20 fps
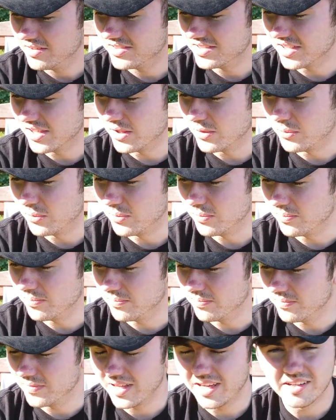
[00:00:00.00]
So
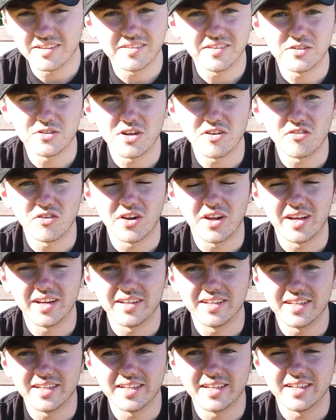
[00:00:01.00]
that is the general
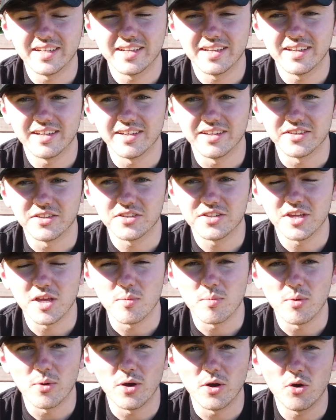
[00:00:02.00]
idea, to
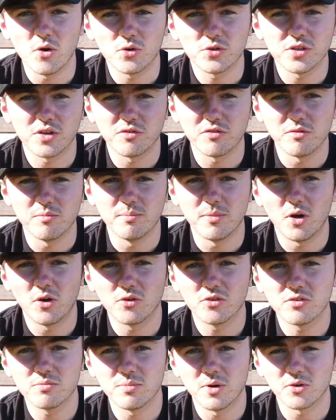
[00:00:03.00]
turbo it. Also for
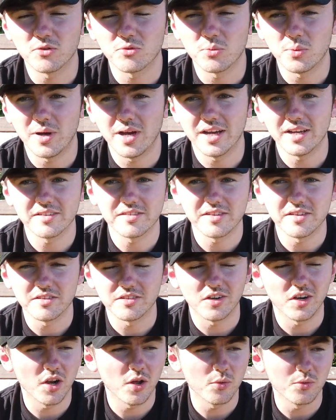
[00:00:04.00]
mods wise,
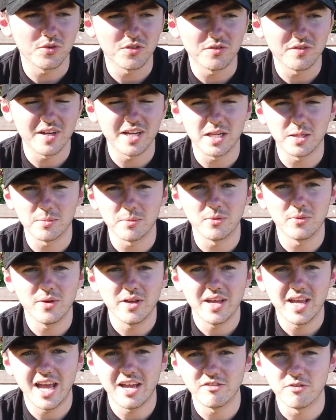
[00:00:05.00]
there's loads available.
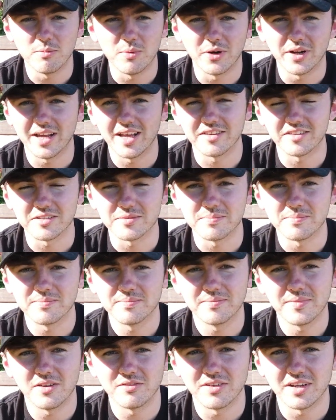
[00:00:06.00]
Everybody has them
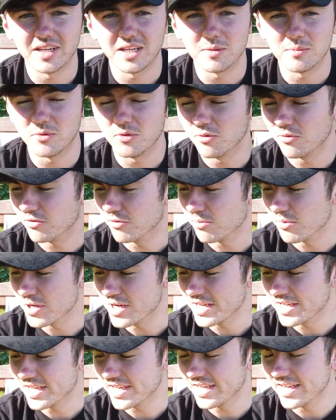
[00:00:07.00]
available for
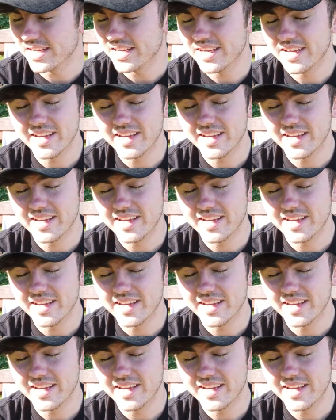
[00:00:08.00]
breaking,